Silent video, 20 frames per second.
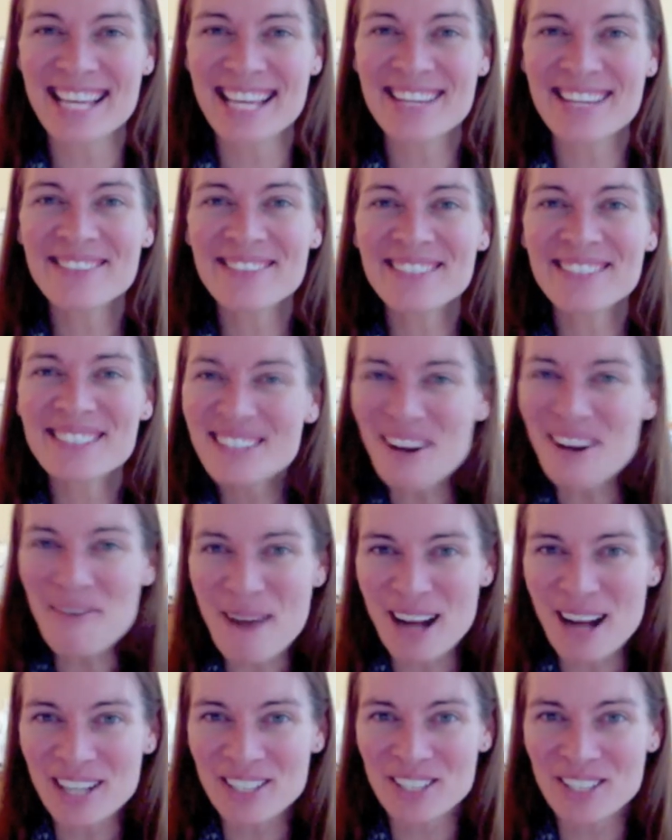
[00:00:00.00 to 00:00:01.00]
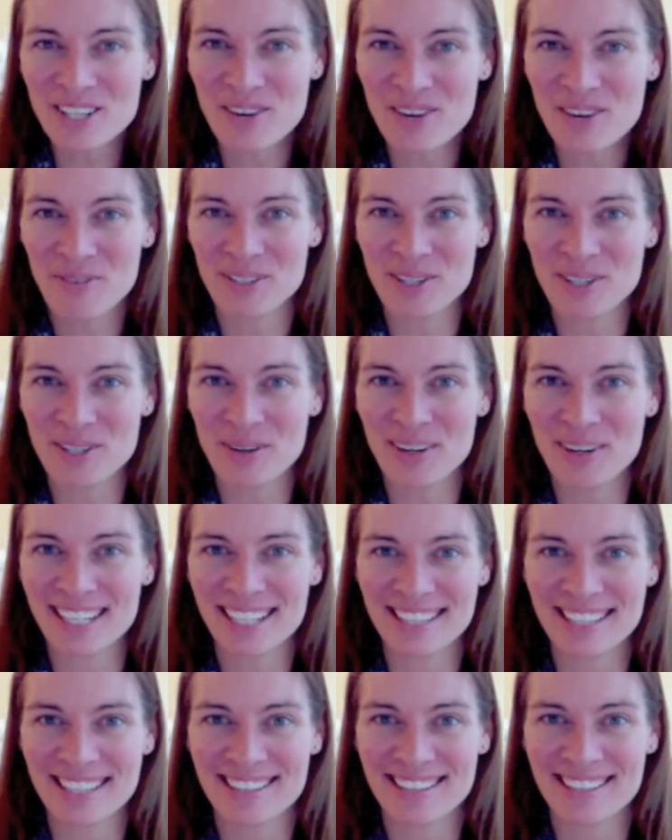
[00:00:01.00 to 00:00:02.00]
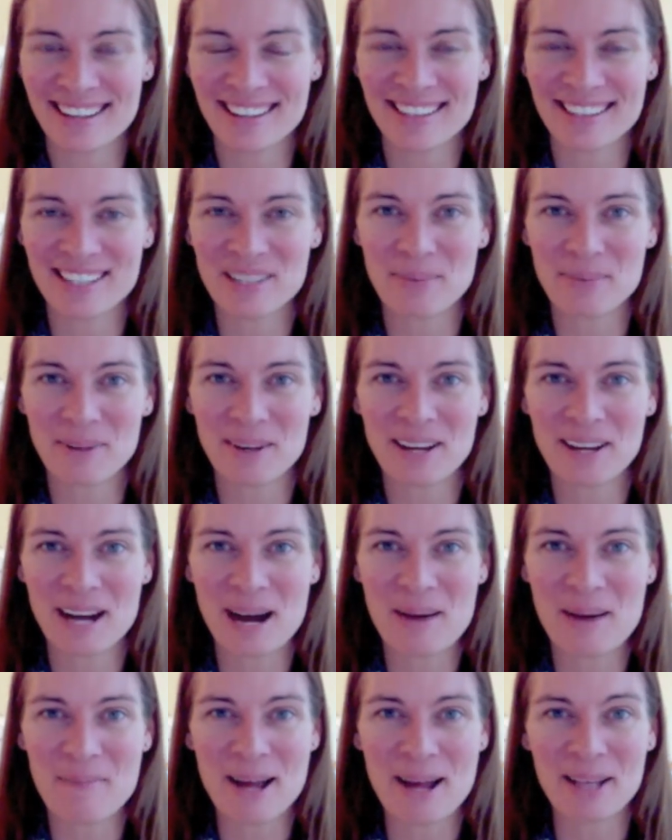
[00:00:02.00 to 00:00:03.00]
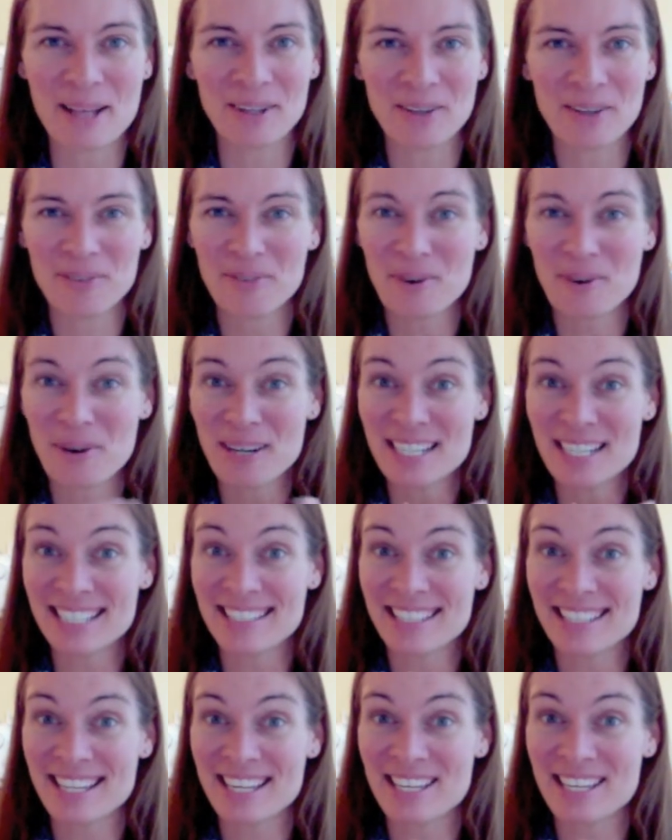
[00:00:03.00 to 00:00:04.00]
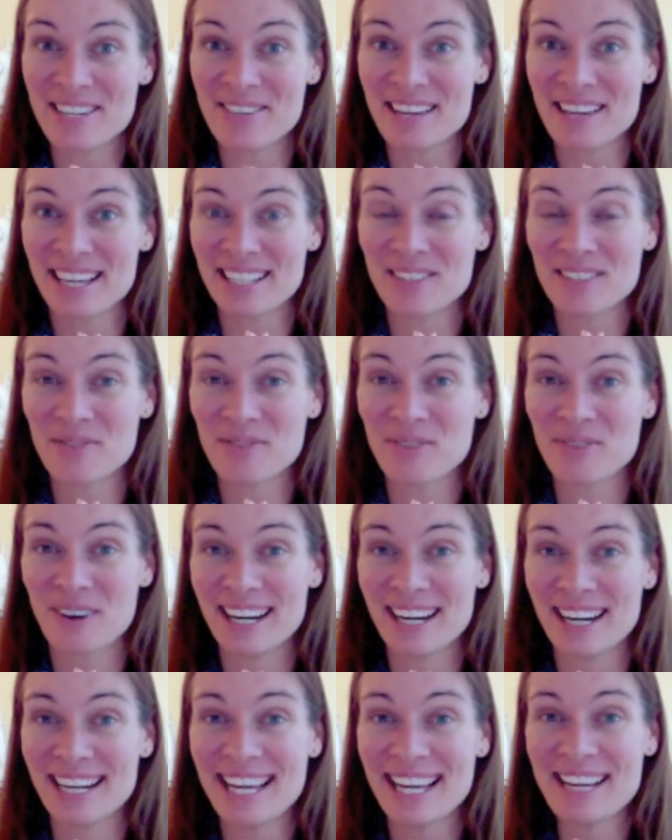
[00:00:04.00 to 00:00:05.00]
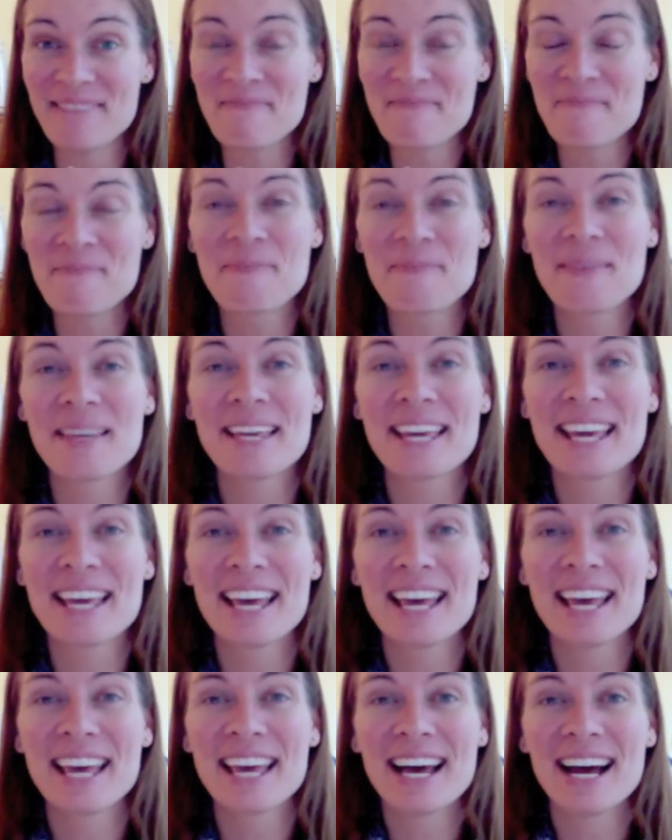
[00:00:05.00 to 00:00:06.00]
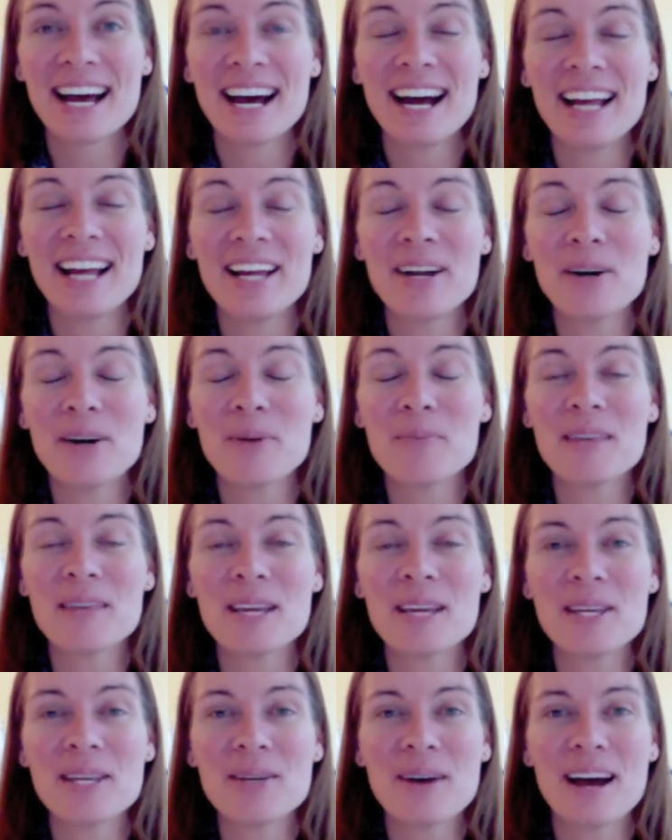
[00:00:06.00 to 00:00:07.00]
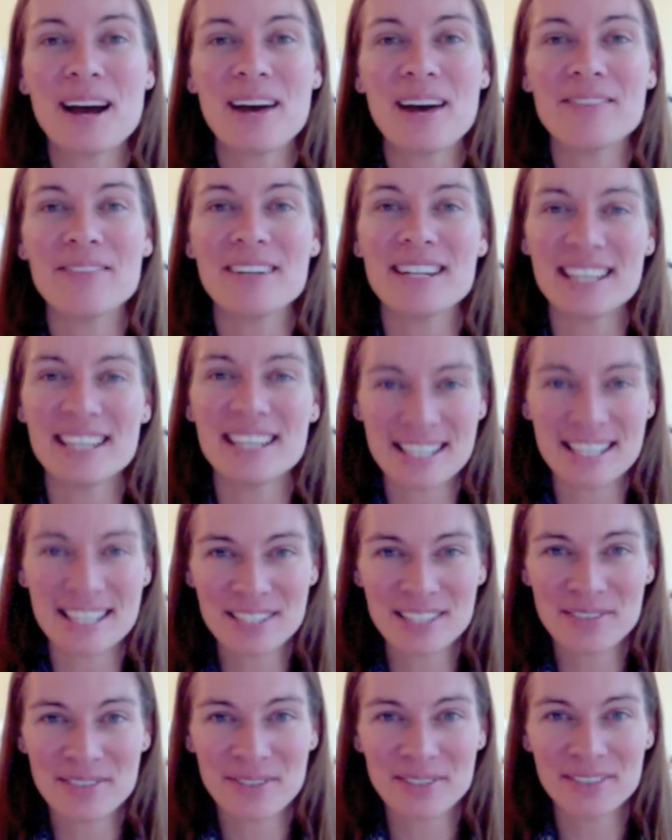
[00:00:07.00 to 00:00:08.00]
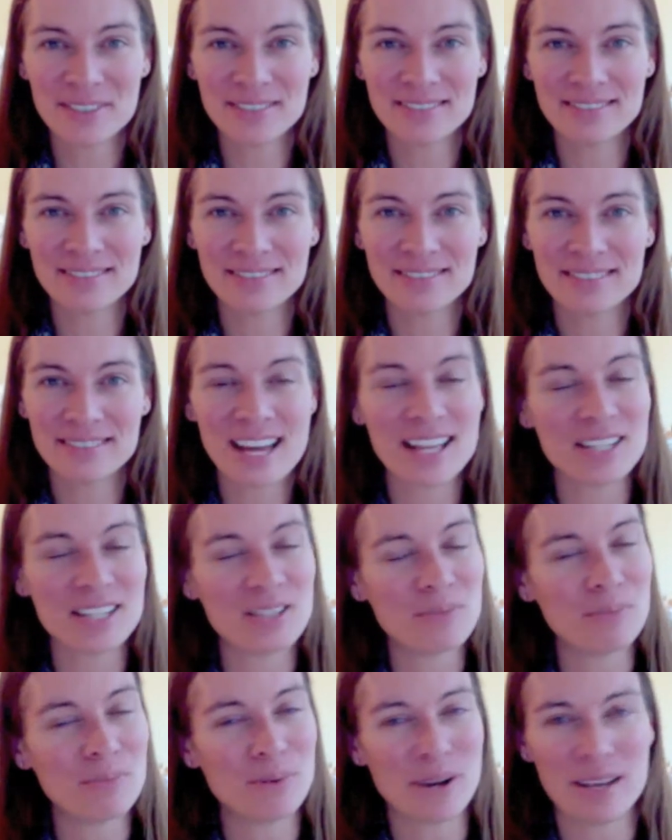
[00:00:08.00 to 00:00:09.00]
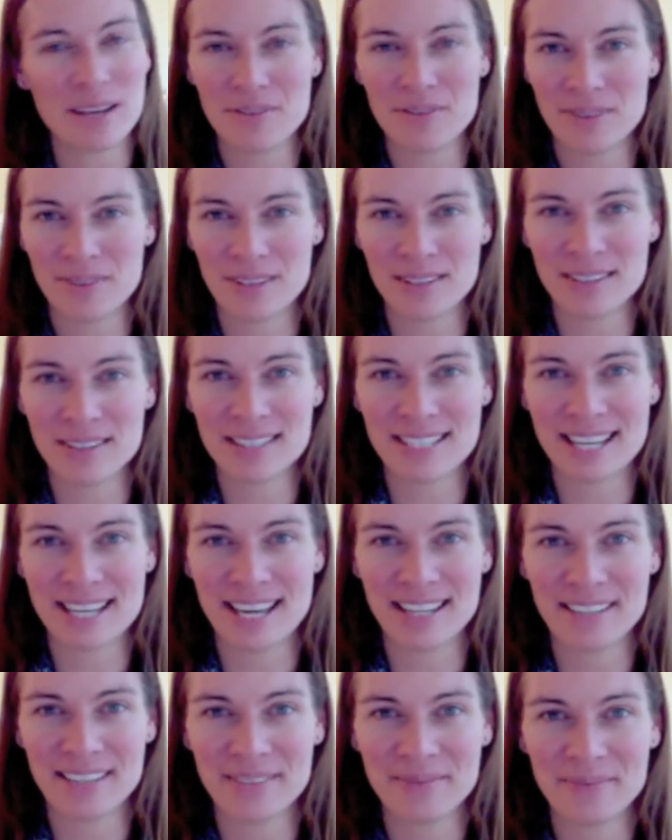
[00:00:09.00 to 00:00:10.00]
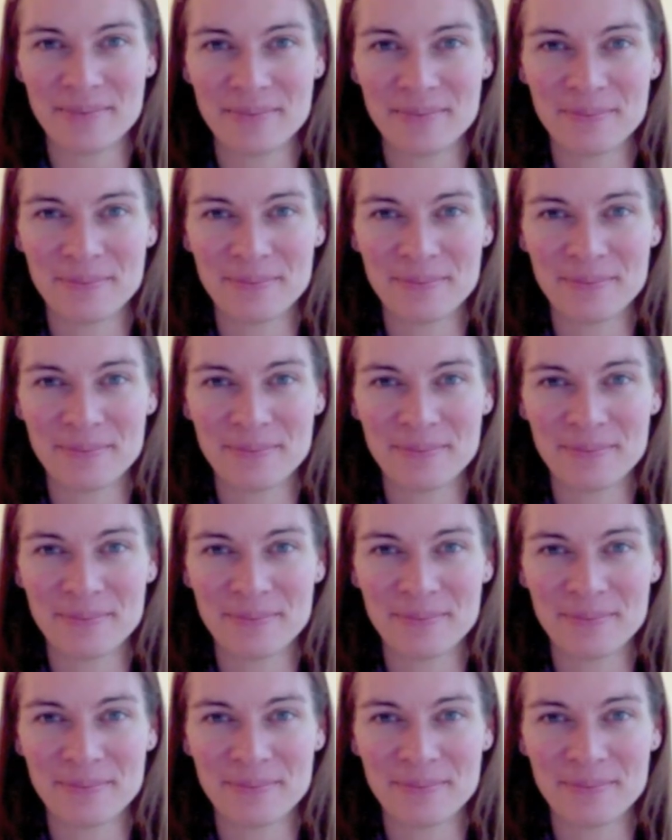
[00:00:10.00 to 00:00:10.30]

Thank you so much for joining us on this blog hop. I look forward to seeing you next Friday. I hope that you have an easeful and breath-filled day.